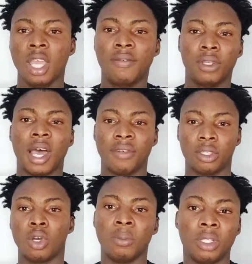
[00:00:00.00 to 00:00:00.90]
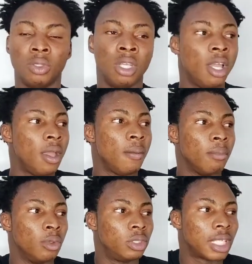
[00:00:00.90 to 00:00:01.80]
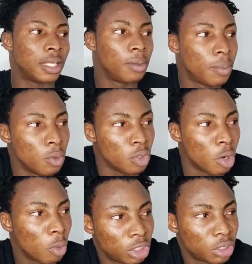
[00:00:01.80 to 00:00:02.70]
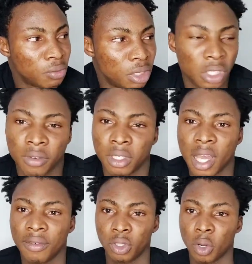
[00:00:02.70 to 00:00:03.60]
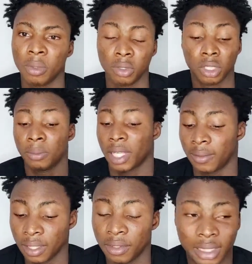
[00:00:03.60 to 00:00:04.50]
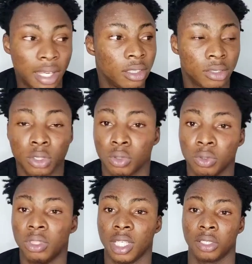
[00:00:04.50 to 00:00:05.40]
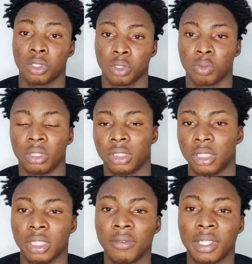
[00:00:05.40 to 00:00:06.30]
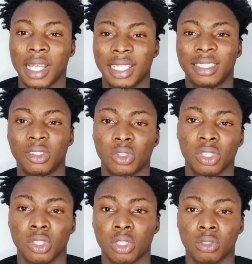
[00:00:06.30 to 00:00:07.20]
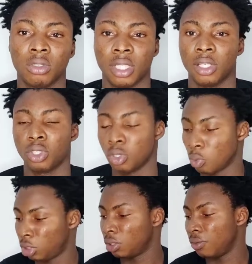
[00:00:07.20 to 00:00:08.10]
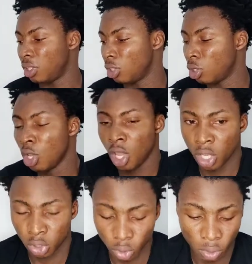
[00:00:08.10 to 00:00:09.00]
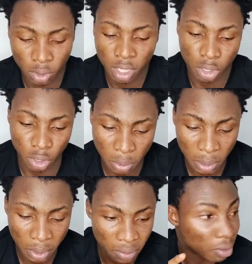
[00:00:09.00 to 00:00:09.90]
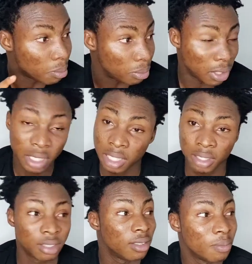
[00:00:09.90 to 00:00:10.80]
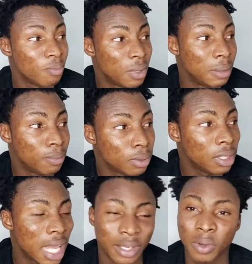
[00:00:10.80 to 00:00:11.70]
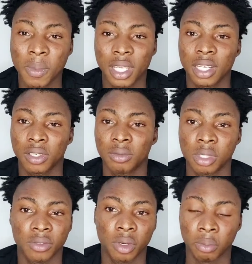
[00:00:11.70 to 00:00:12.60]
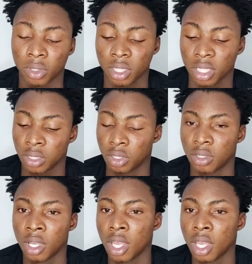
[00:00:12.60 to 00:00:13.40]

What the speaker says: If you don't have a thumbnail, most times people will not watch your video if you don't have a thumbnail. Sometimes if the sound is not good, they're not going to watch it. If the lighting too is not good, they're not going to watch your video. So you can make money from blogging. People are not making enough money from blogging.